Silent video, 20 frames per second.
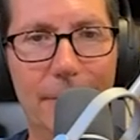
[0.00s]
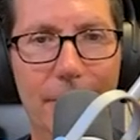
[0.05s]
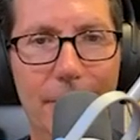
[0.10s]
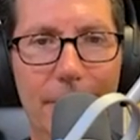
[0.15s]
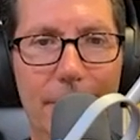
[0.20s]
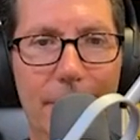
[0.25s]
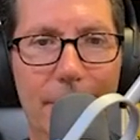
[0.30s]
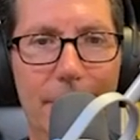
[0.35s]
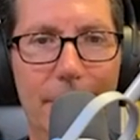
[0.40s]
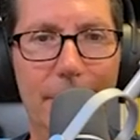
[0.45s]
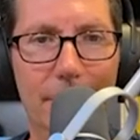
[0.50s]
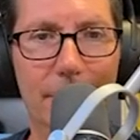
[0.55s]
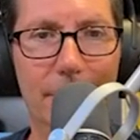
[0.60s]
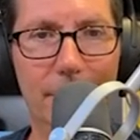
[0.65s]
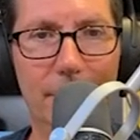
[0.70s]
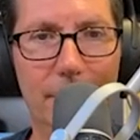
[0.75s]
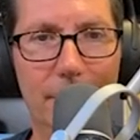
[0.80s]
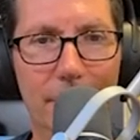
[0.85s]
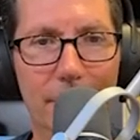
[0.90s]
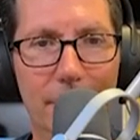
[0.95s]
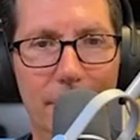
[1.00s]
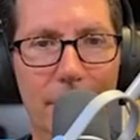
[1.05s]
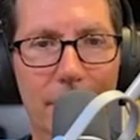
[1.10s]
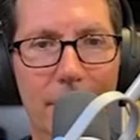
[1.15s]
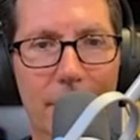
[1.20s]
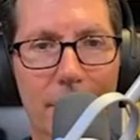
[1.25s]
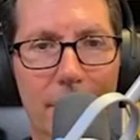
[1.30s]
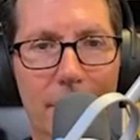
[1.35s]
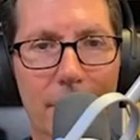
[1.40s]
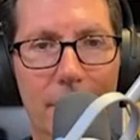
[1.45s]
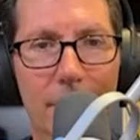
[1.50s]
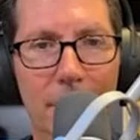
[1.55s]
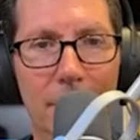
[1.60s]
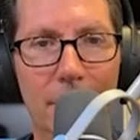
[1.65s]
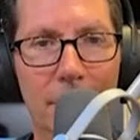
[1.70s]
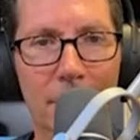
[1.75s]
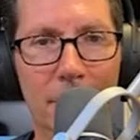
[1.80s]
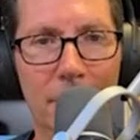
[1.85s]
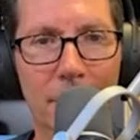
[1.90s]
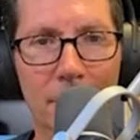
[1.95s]

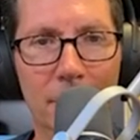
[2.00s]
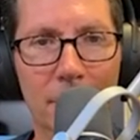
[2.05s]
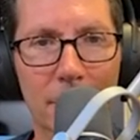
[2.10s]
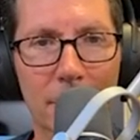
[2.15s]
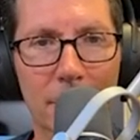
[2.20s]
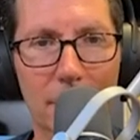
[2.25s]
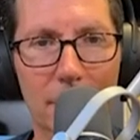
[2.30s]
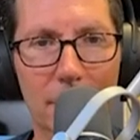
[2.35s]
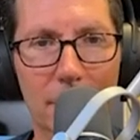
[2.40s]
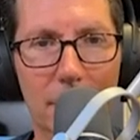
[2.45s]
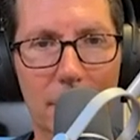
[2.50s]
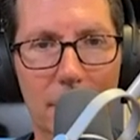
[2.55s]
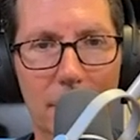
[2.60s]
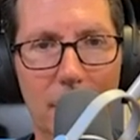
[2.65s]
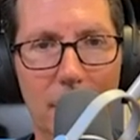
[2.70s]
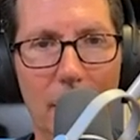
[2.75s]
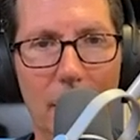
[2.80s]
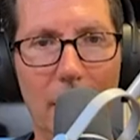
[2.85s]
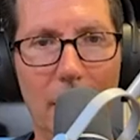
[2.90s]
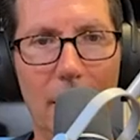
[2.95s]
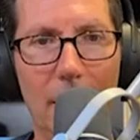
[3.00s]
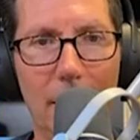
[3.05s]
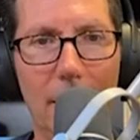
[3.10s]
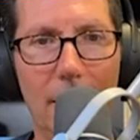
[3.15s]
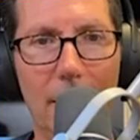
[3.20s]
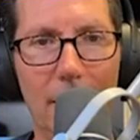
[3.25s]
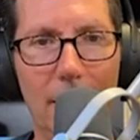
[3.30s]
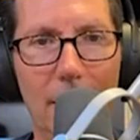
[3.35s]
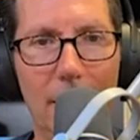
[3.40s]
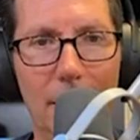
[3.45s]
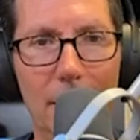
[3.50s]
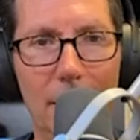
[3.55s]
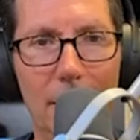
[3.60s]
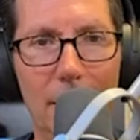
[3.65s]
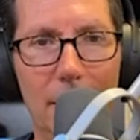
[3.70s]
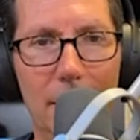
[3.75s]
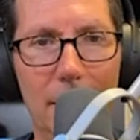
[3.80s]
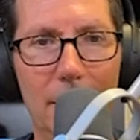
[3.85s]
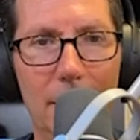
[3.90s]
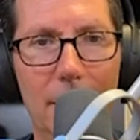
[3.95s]

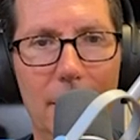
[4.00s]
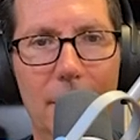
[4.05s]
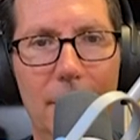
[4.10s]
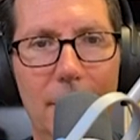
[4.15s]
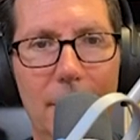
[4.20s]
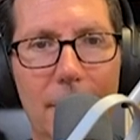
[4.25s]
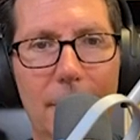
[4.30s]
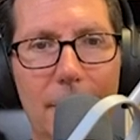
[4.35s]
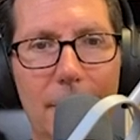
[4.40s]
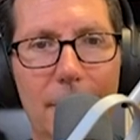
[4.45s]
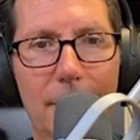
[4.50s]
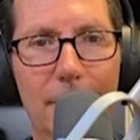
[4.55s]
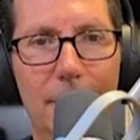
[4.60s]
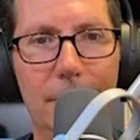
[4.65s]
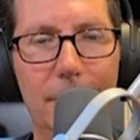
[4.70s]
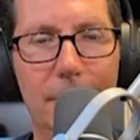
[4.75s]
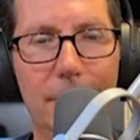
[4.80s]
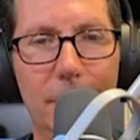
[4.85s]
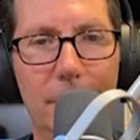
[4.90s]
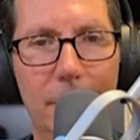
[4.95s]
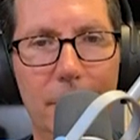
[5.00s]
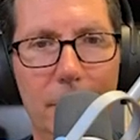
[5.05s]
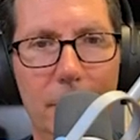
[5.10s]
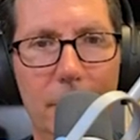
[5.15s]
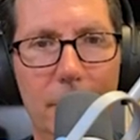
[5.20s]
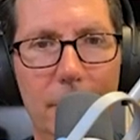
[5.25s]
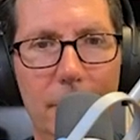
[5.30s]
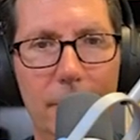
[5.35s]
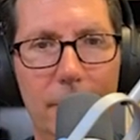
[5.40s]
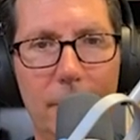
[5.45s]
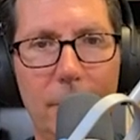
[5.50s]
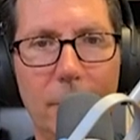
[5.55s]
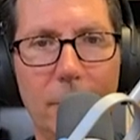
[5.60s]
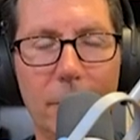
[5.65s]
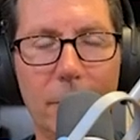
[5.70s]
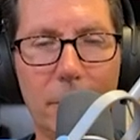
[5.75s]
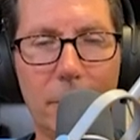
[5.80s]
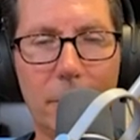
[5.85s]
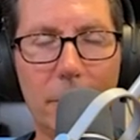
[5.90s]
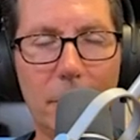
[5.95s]

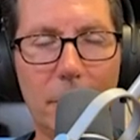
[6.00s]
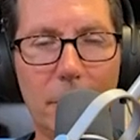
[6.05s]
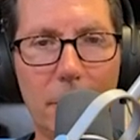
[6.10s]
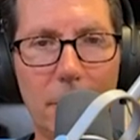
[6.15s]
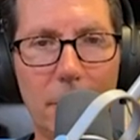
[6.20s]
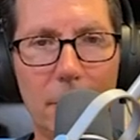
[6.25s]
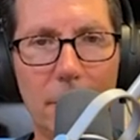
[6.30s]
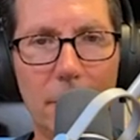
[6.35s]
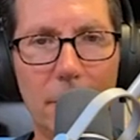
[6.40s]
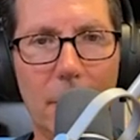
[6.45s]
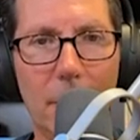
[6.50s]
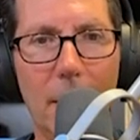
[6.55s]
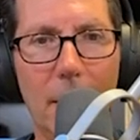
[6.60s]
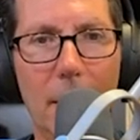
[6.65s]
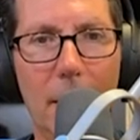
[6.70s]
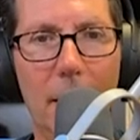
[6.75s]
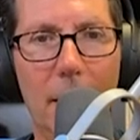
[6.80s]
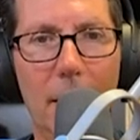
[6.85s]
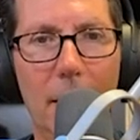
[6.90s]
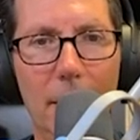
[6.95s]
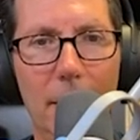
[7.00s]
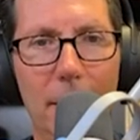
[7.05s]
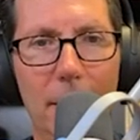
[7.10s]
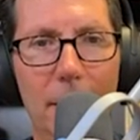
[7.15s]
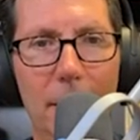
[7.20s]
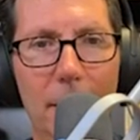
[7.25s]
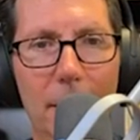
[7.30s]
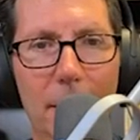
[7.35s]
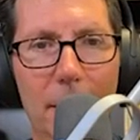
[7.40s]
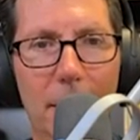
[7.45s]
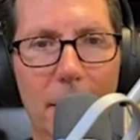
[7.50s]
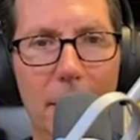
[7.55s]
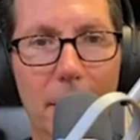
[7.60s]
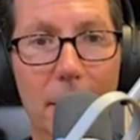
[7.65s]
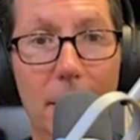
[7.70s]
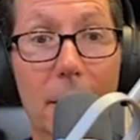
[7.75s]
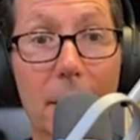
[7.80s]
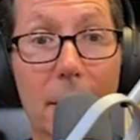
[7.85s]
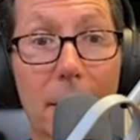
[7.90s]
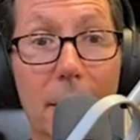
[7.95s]
[no speech]